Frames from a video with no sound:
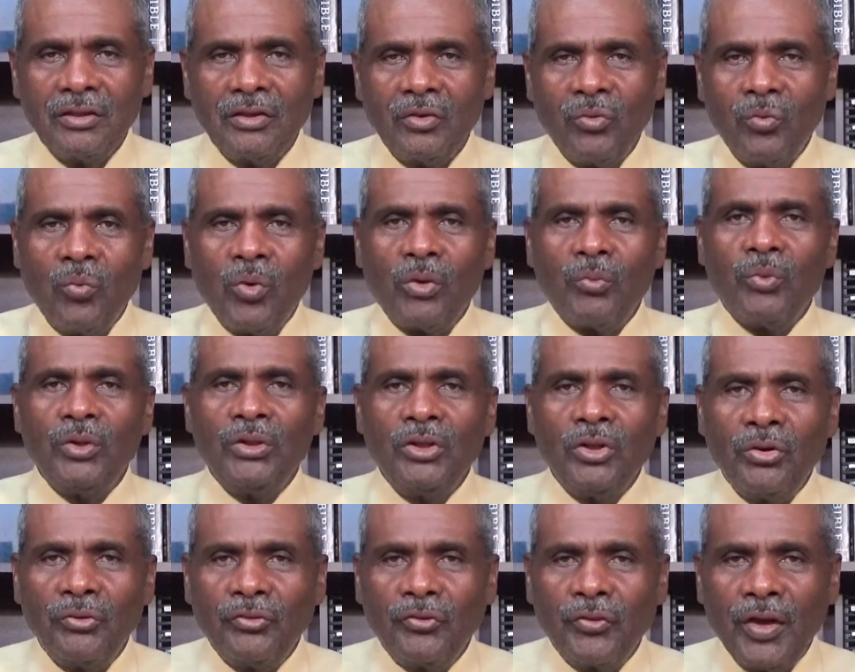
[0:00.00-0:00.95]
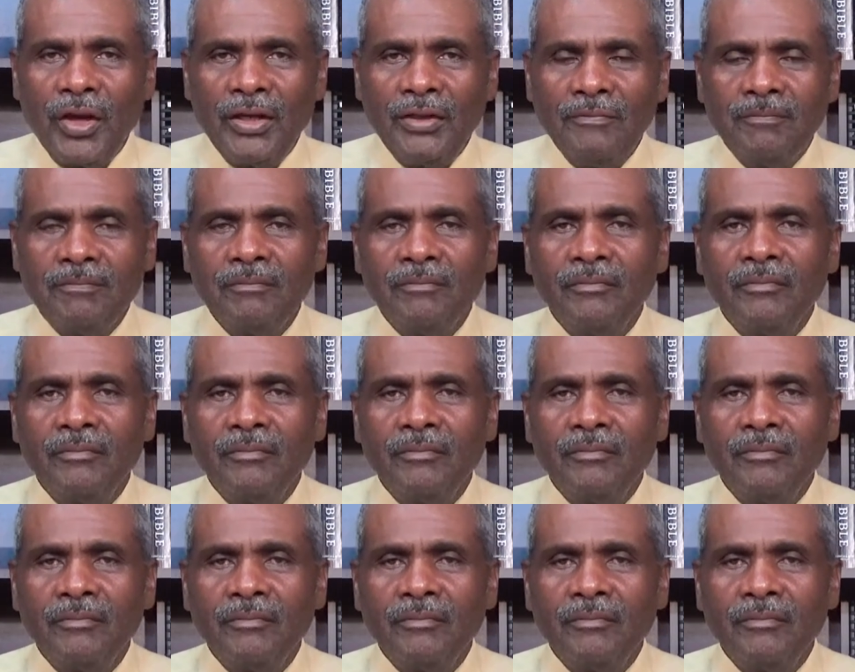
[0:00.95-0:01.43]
one with no faith,